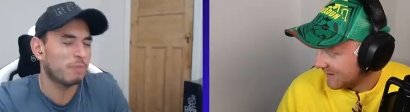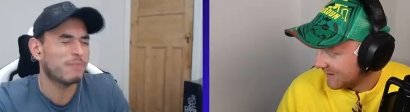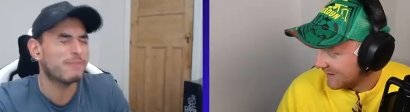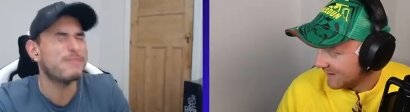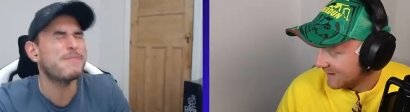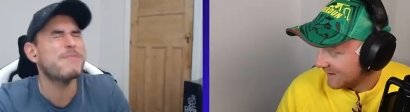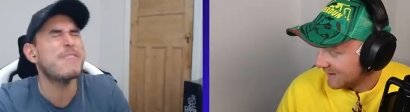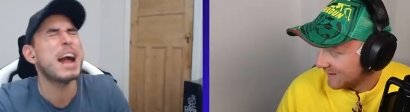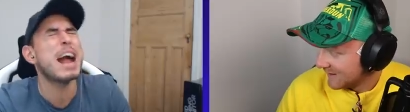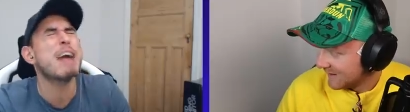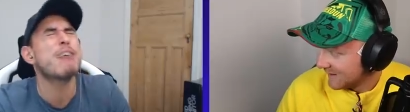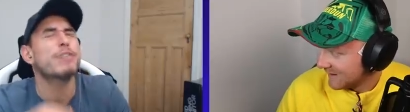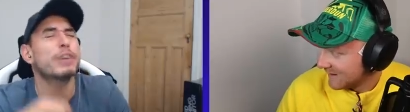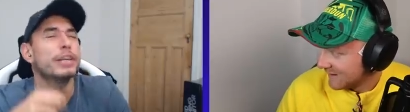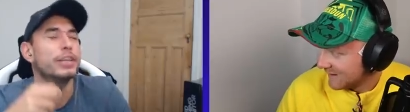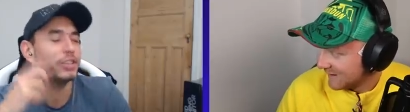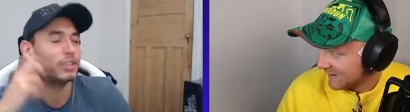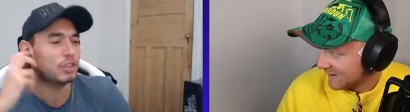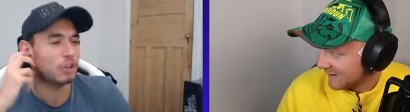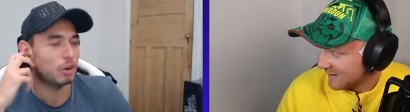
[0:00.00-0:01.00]
Speaker 1: very
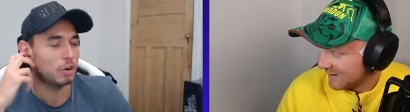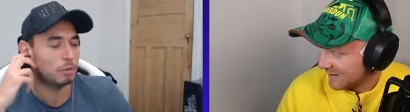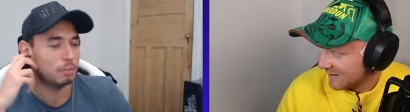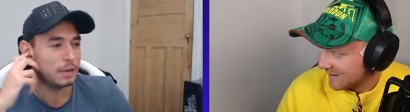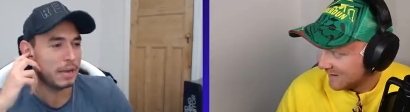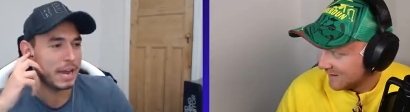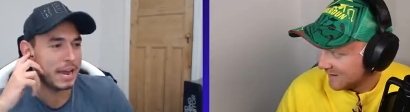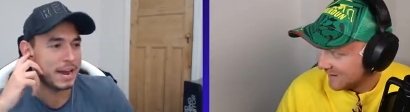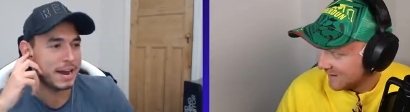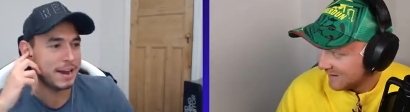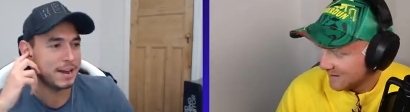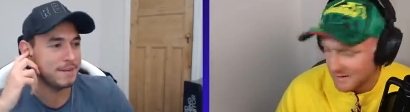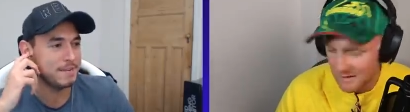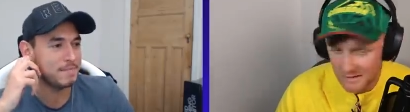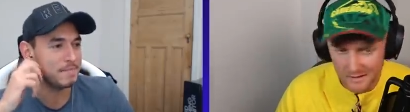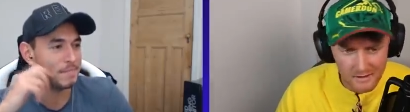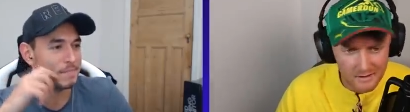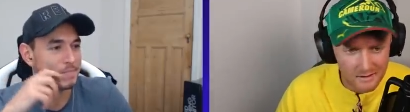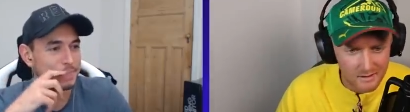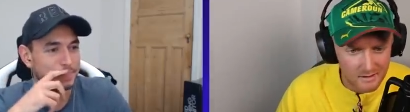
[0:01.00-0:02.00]
strong player.
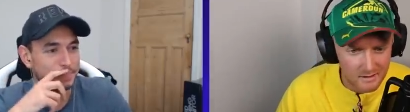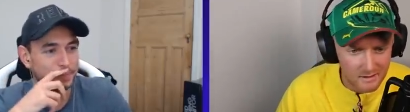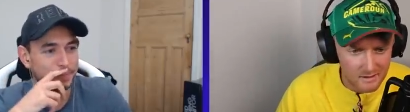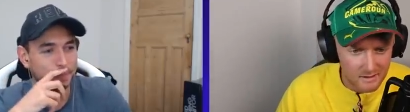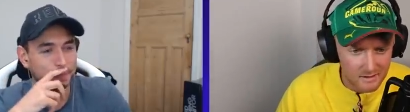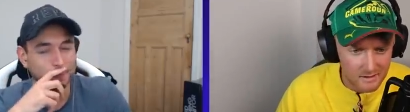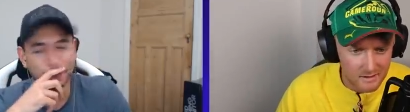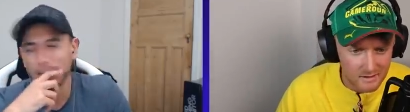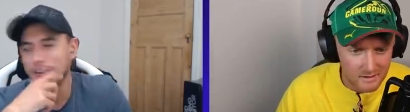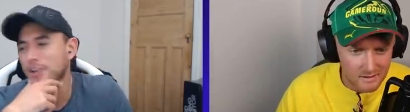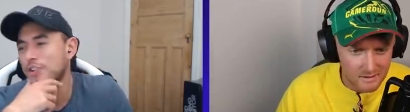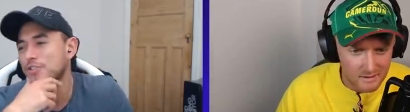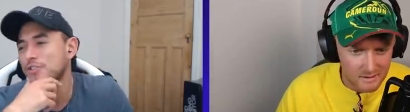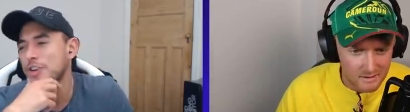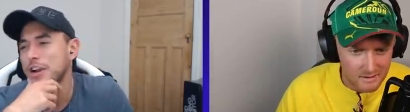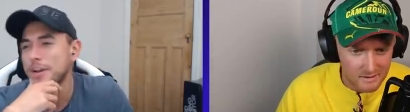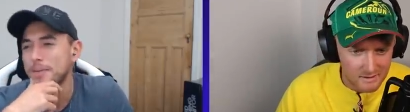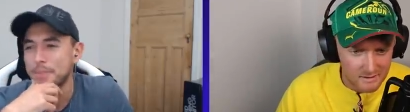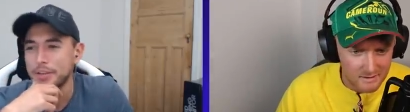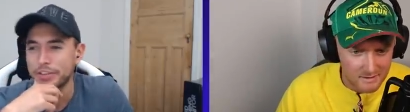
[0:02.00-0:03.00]

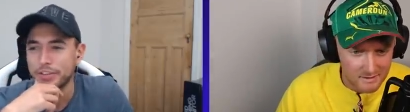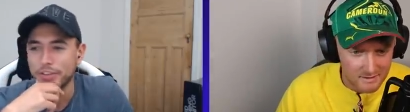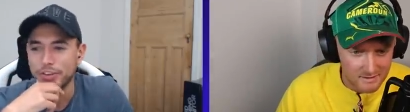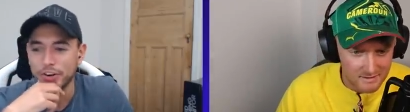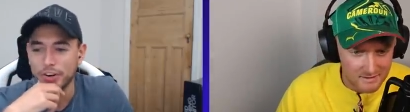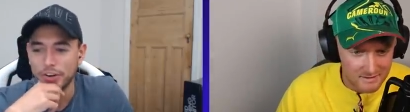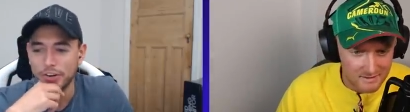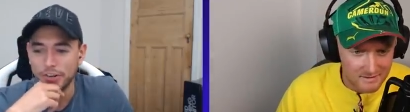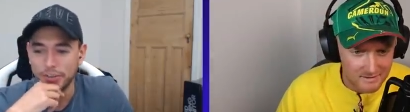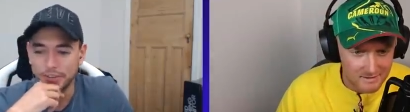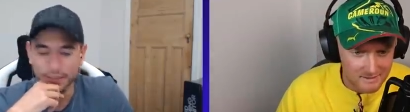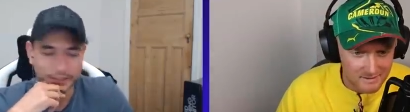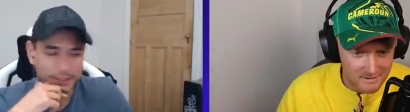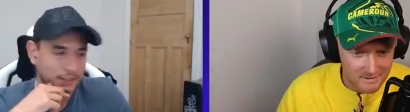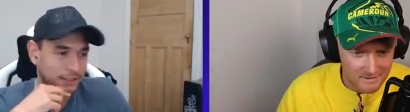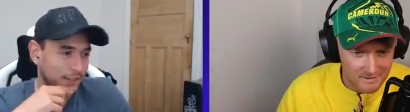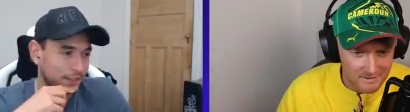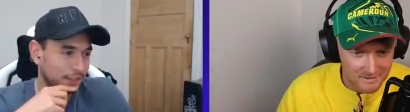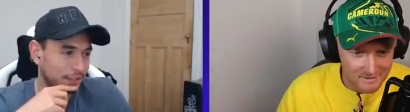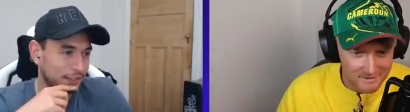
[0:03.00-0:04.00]
Incredibly strong.
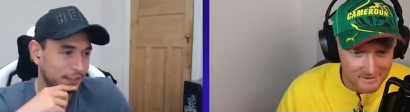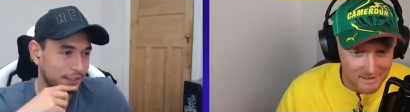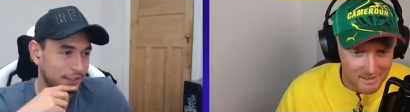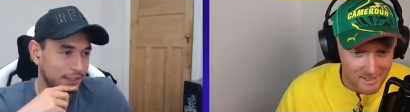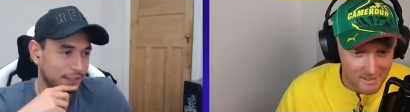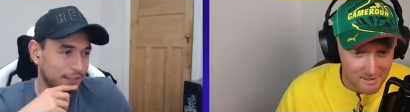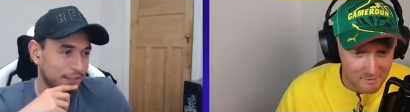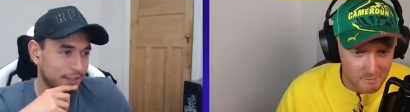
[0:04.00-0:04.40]
Uh,